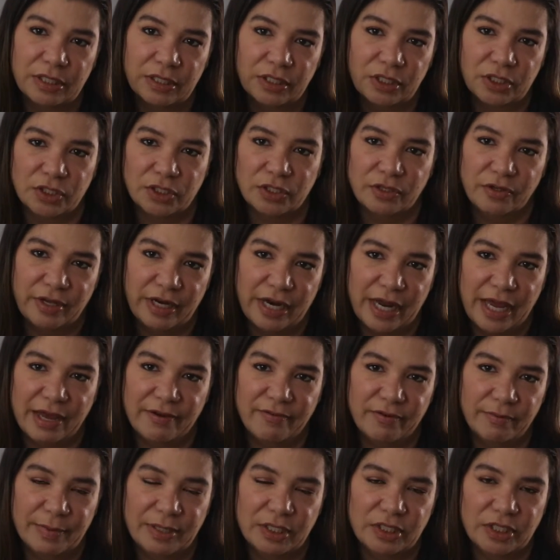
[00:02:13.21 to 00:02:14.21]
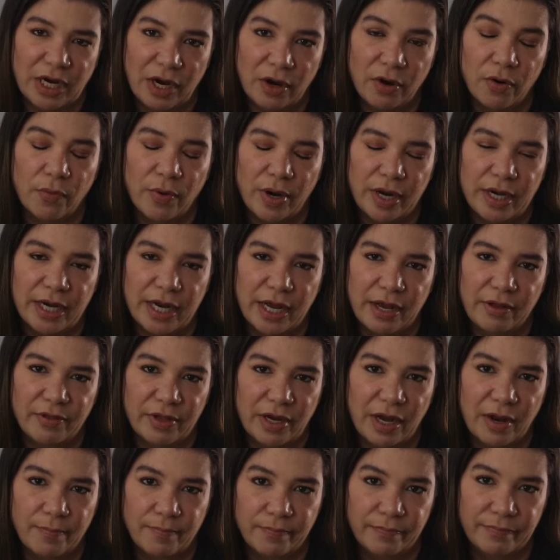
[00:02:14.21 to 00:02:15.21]
conditioner that I have in my shower right now
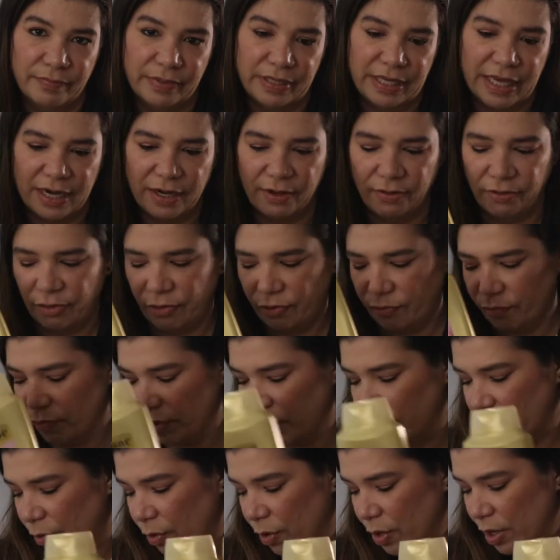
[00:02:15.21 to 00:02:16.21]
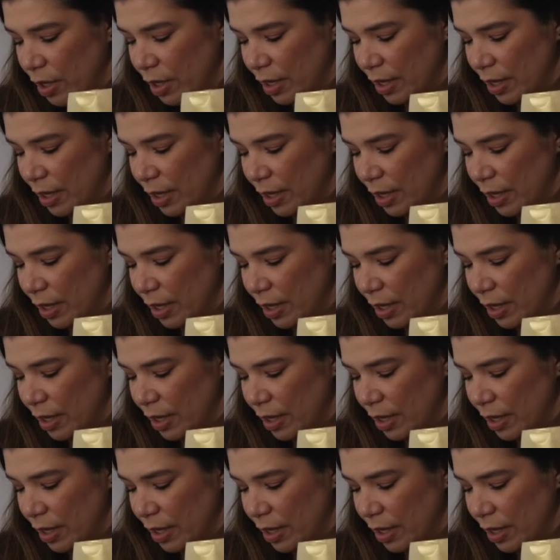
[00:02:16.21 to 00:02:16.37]
that I'm getting through.